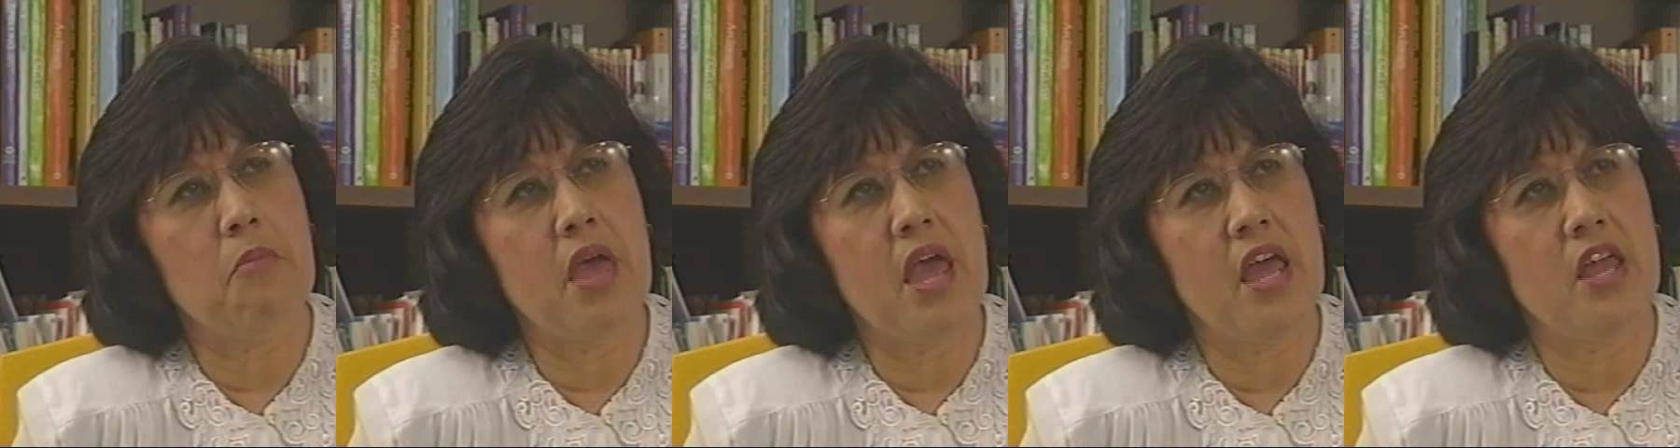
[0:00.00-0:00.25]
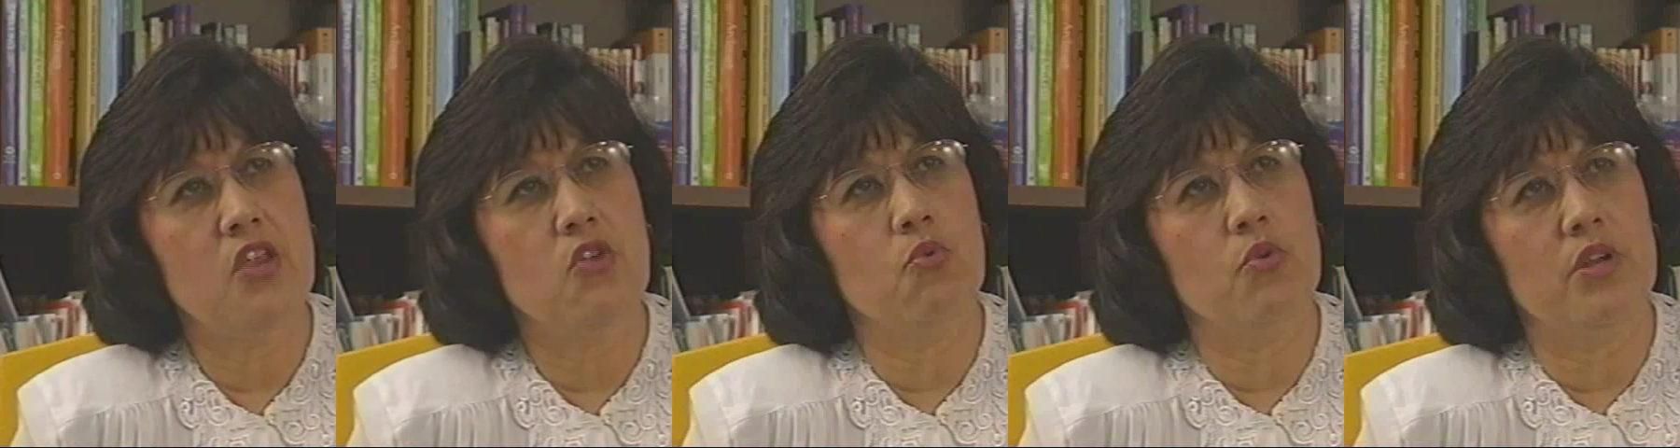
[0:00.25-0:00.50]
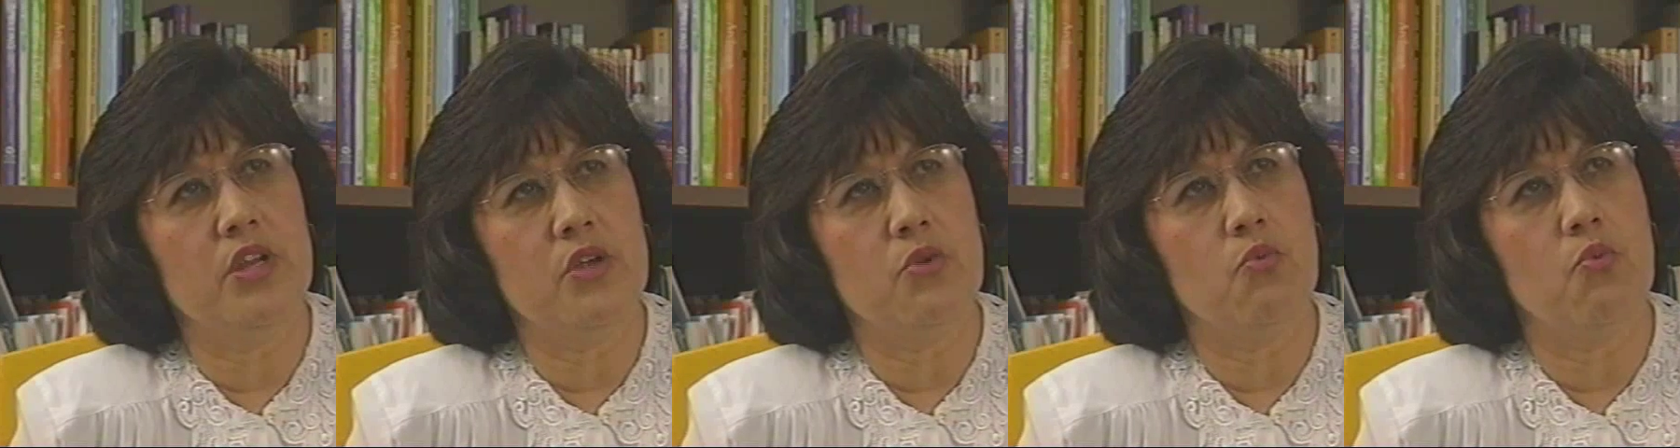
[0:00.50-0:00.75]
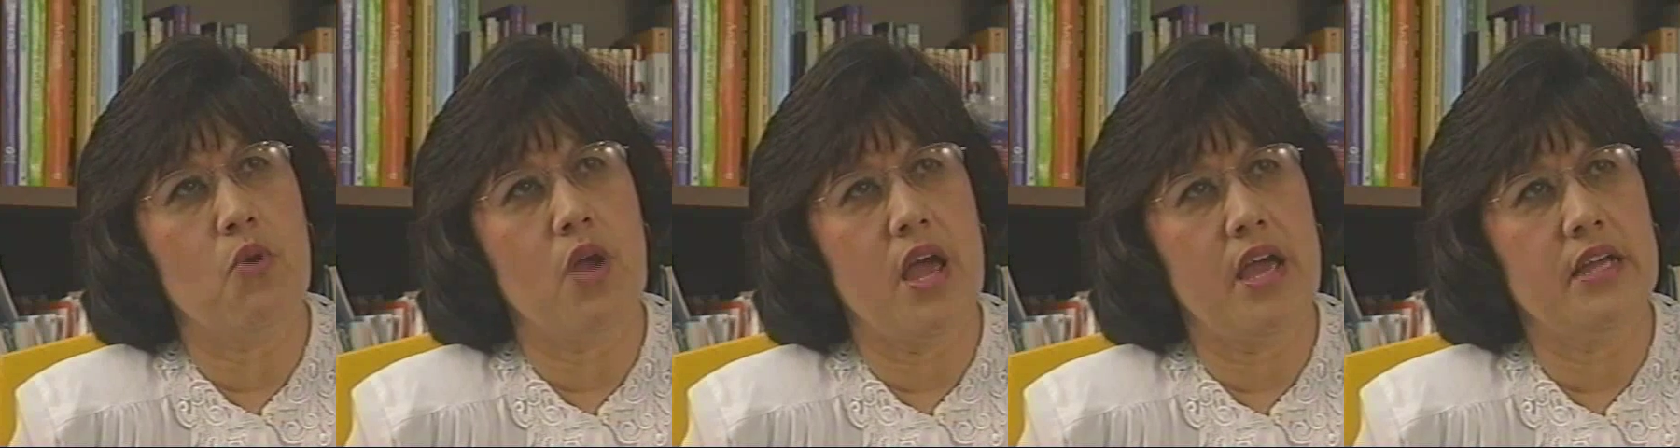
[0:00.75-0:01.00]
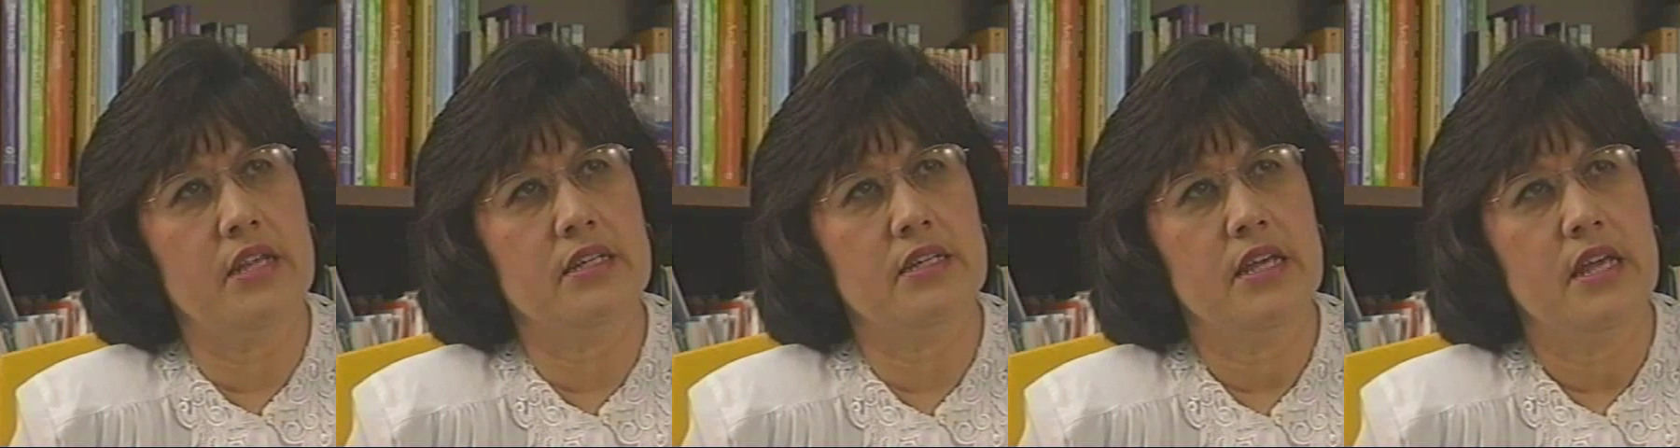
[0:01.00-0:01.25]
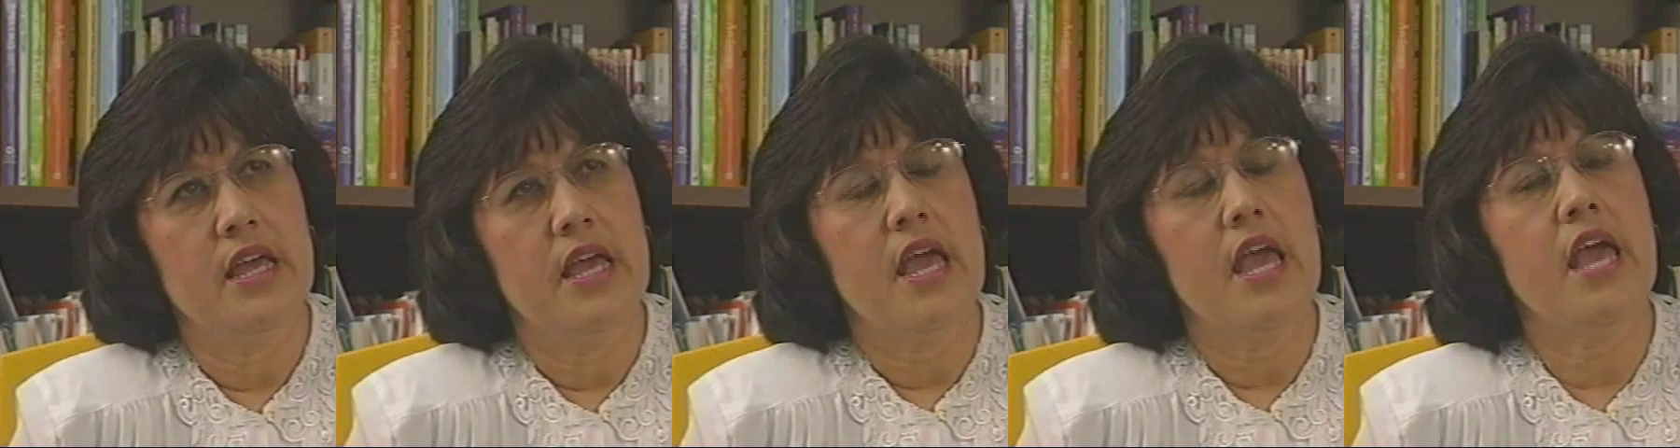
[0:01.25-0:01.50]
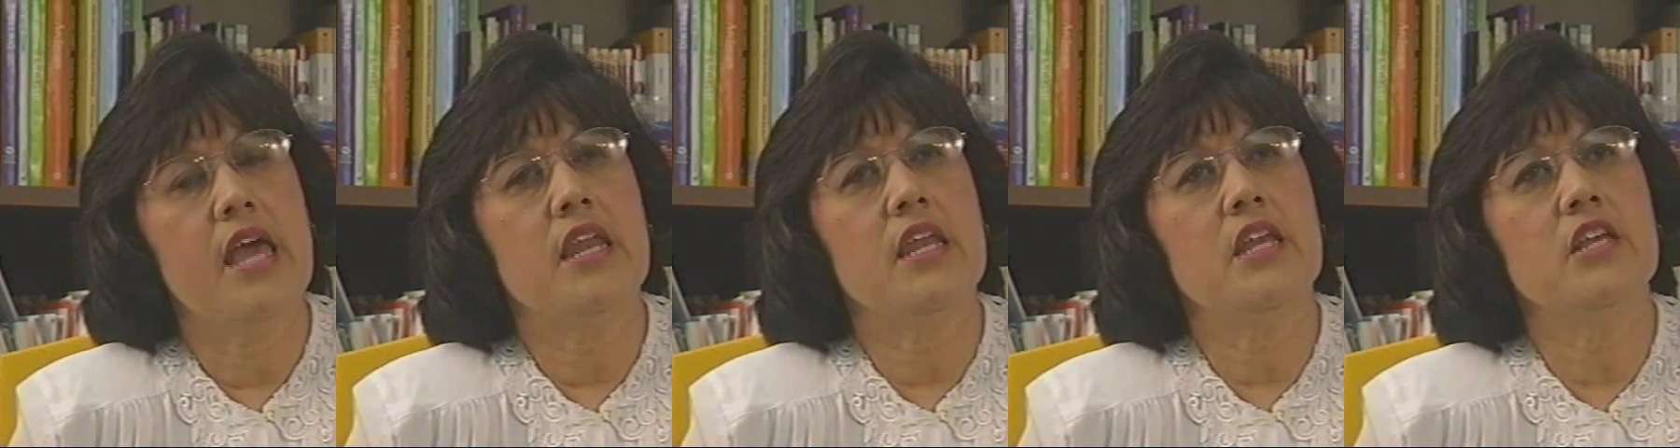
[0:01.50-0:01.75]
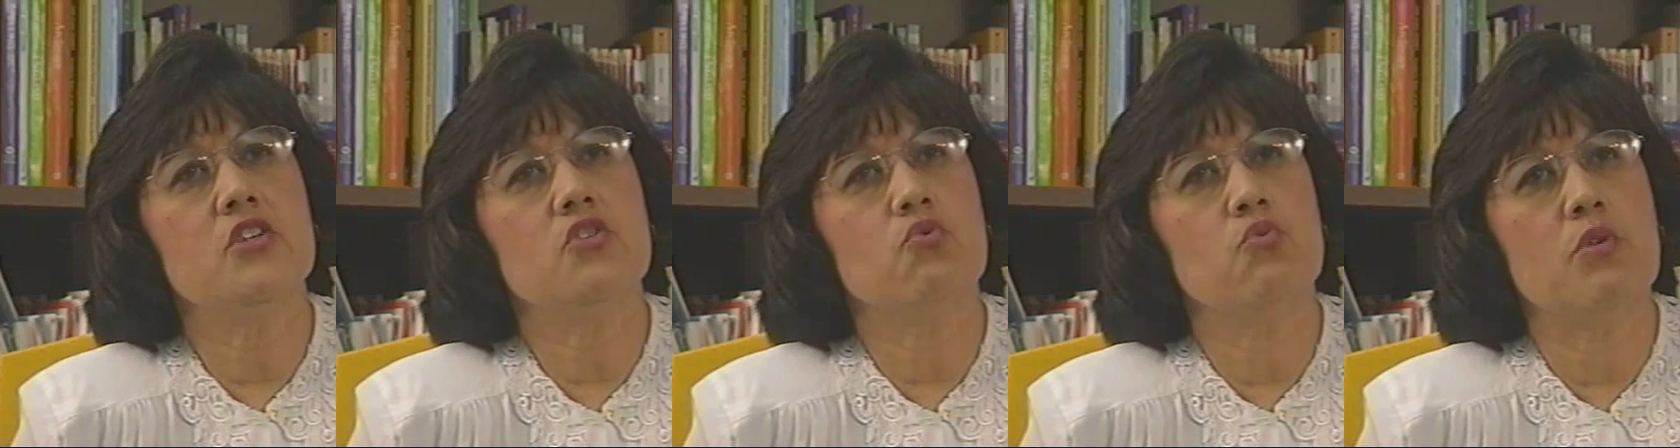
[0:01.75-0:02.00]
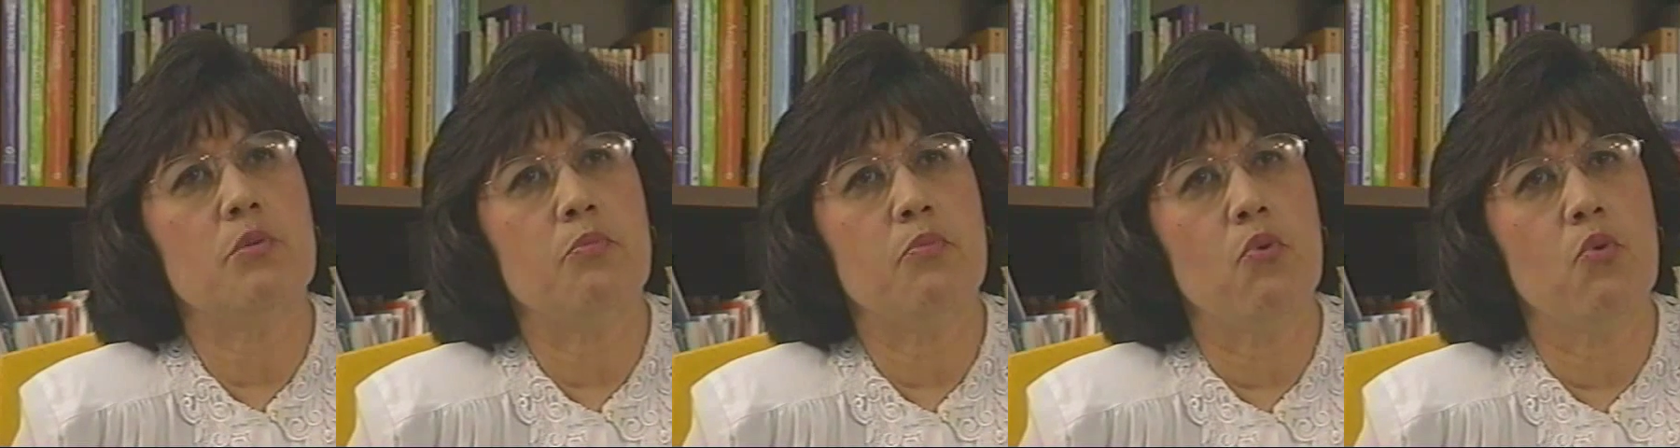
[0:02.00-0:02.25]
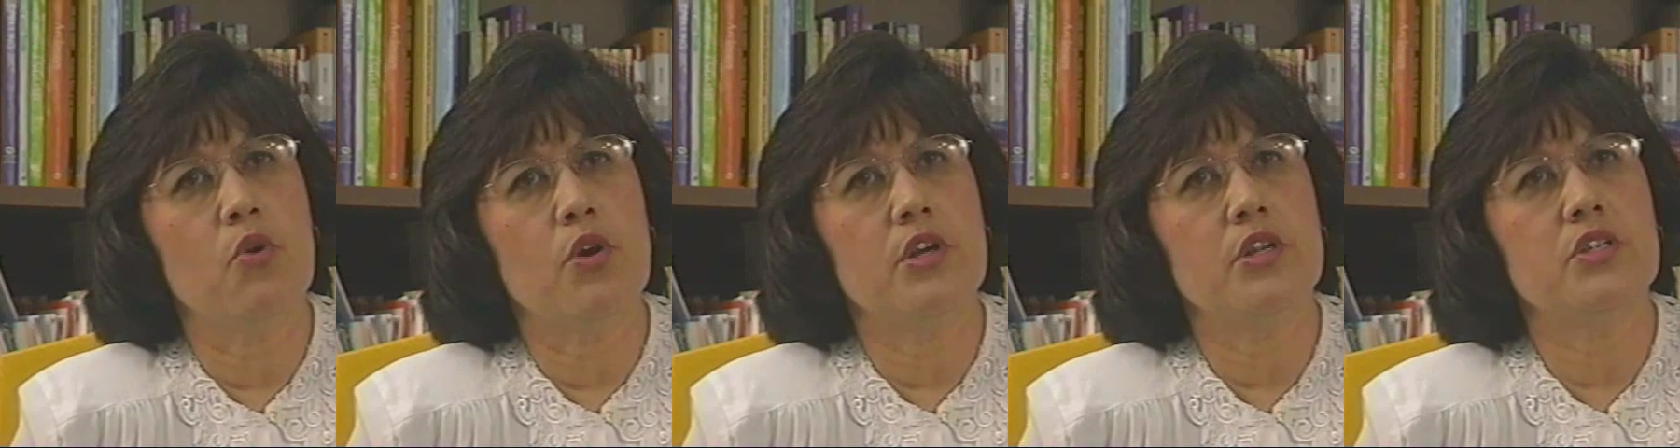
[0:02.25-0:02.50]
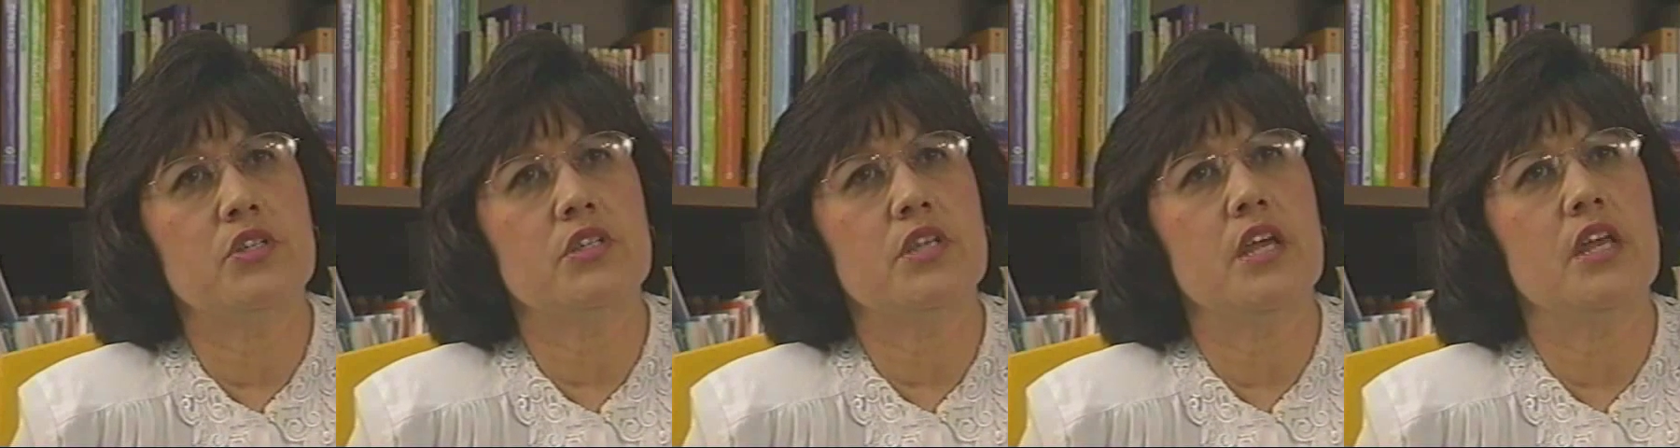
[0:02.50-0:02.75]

manually write. and his reports